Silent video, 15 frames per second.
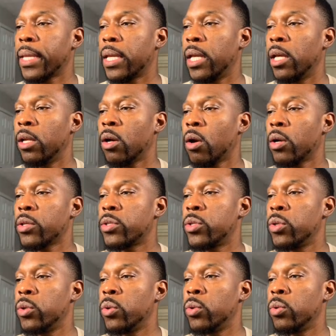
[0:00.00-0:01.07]
in order
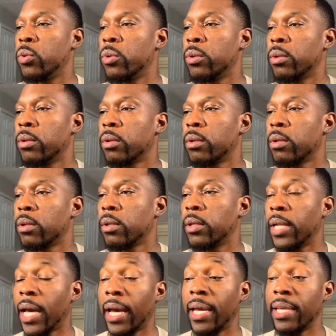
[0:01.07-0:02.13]
to,
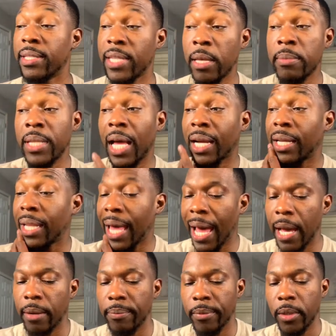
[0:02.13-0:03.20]
now it seems like a
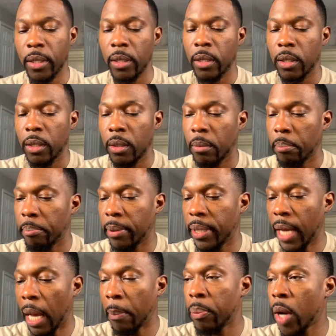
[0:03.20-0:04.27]
lot, but
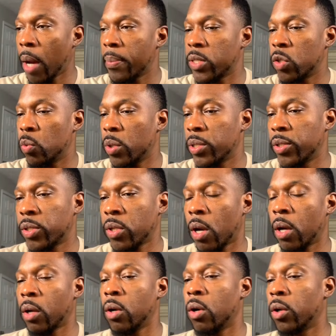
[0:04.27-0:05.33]
I promise you, once you
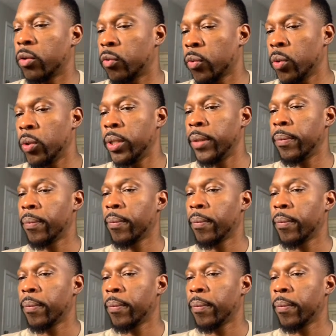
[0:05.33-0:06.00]
start going through it,